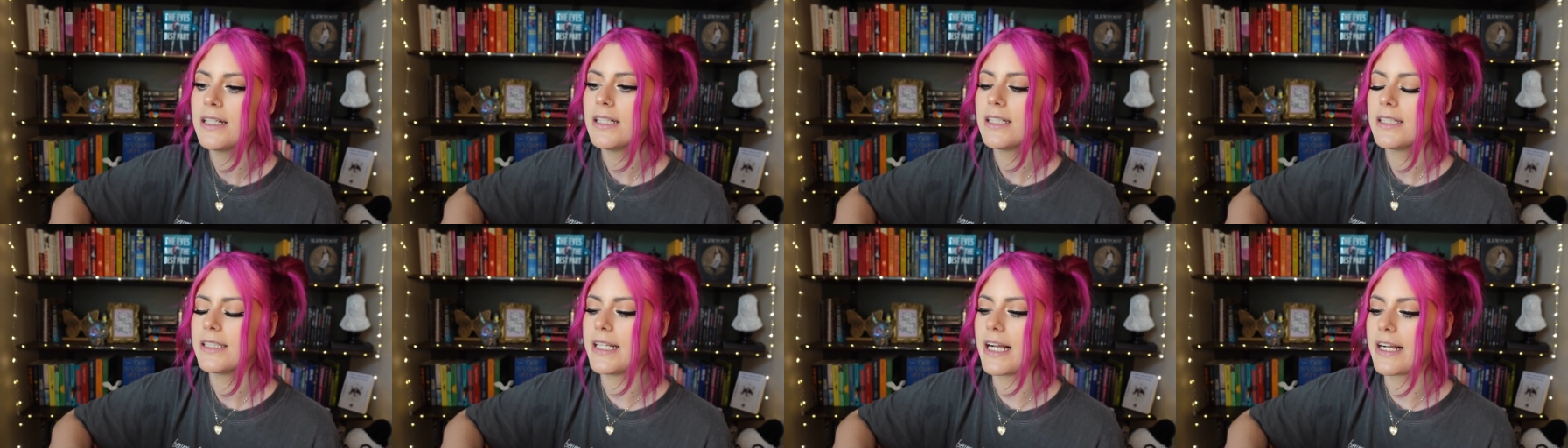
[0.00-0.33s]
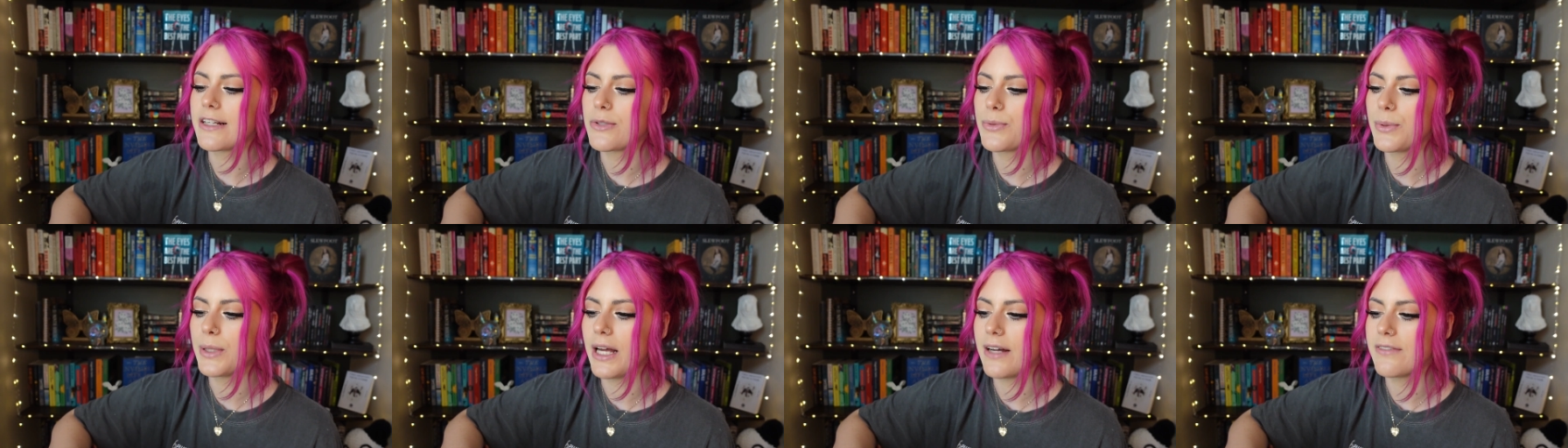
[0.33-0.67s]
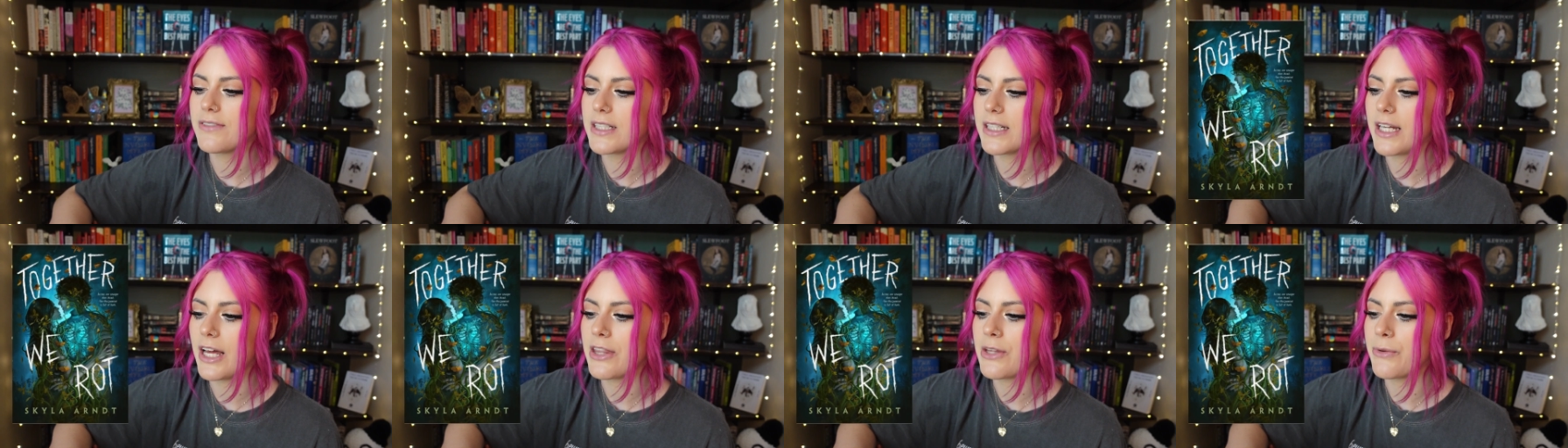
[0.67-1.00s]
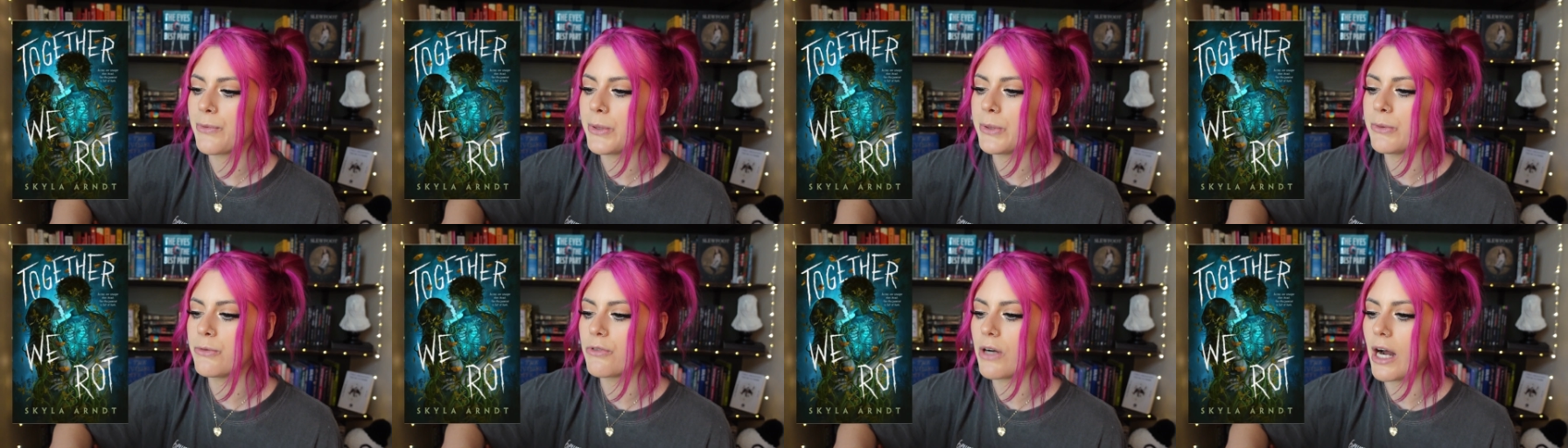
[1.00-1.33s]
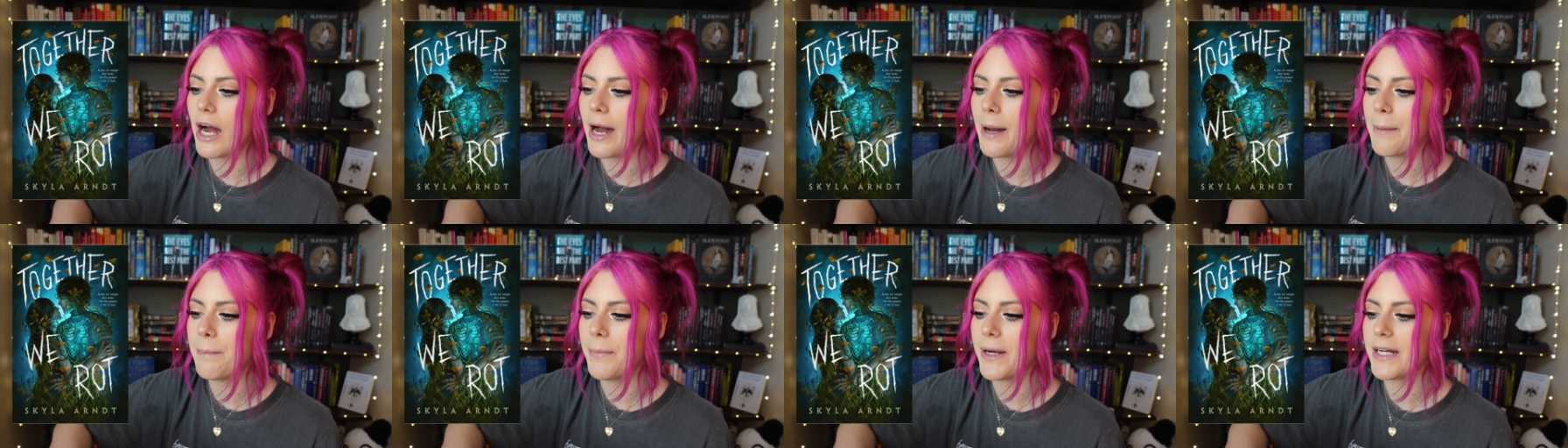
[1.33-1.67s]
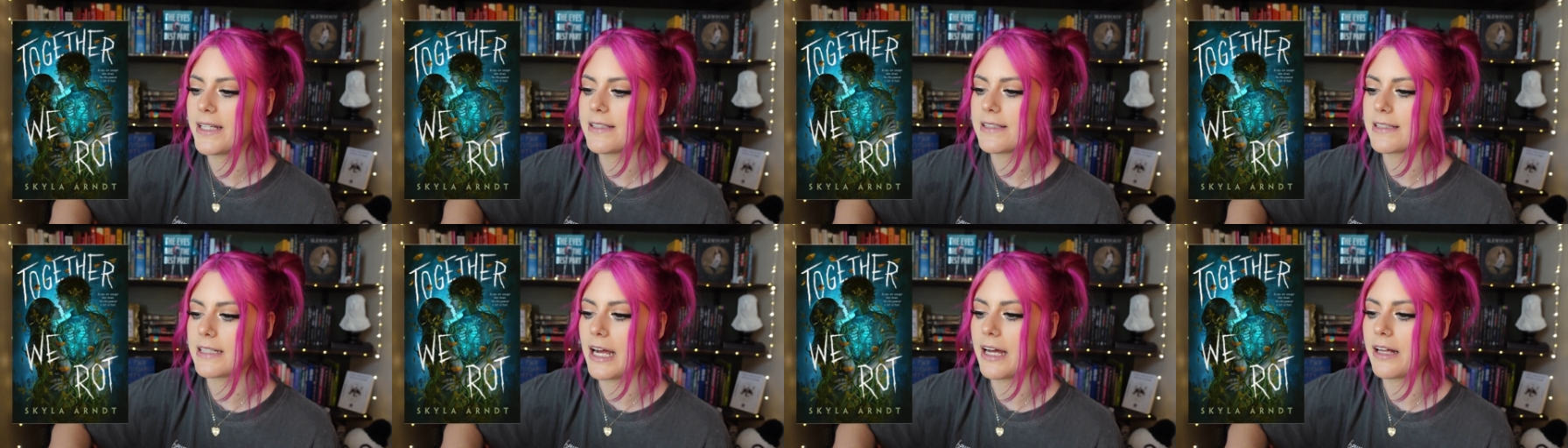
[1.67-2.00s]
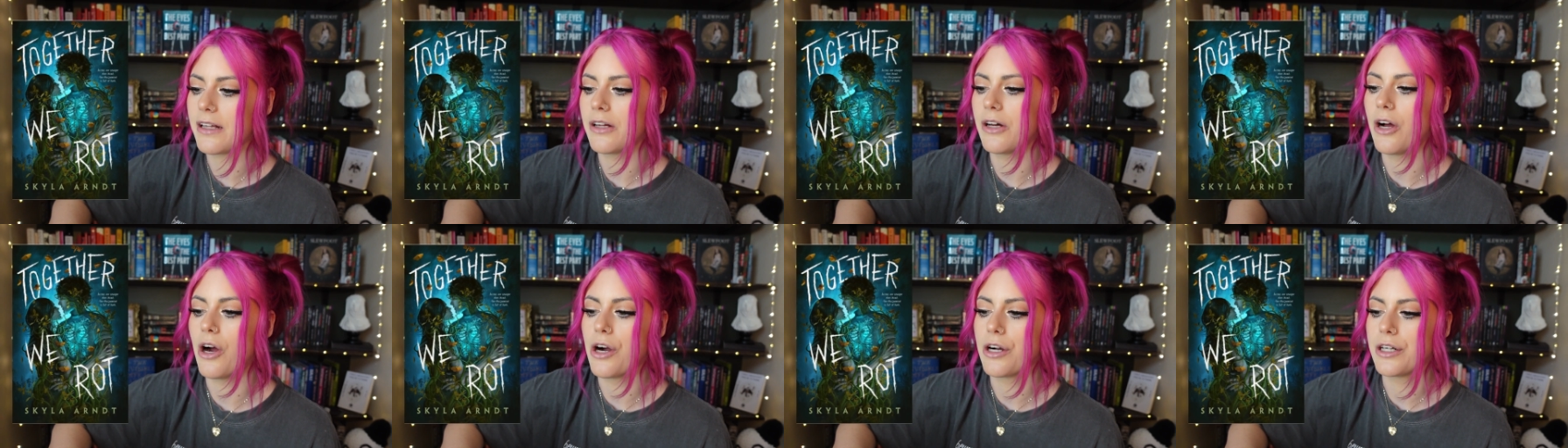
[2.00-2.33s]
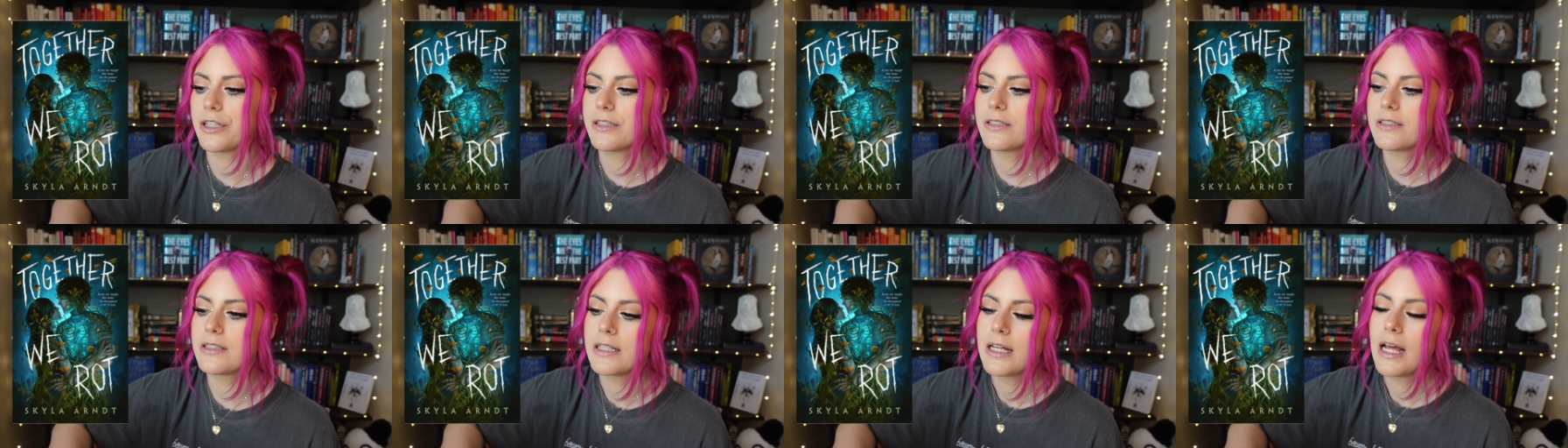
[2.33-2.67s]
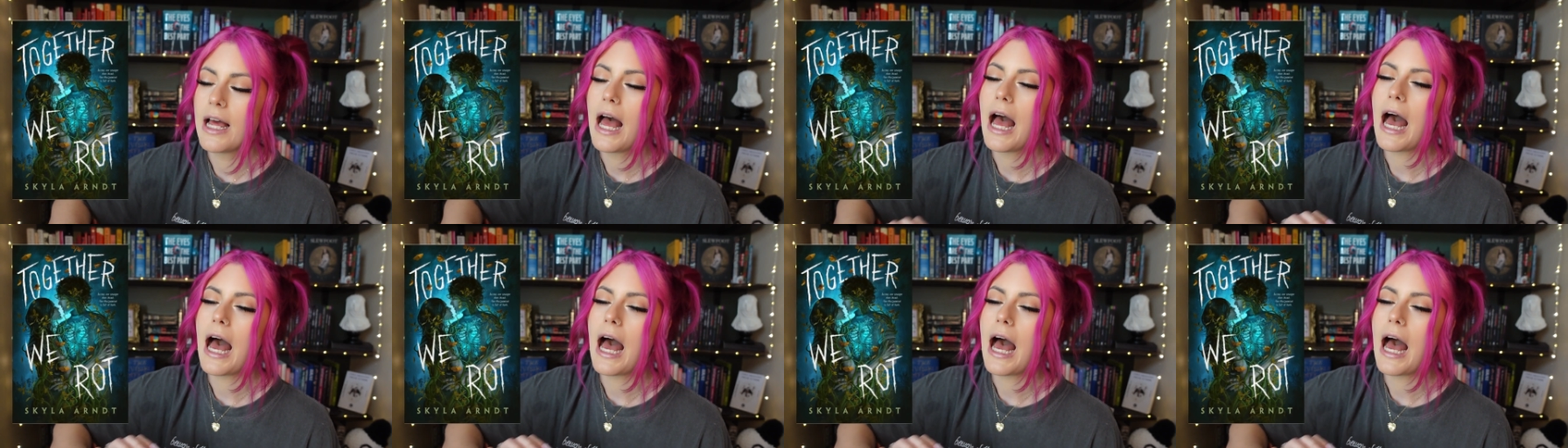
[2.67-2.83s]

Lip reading: Next, we have Together We Rot by Skyla Arndt.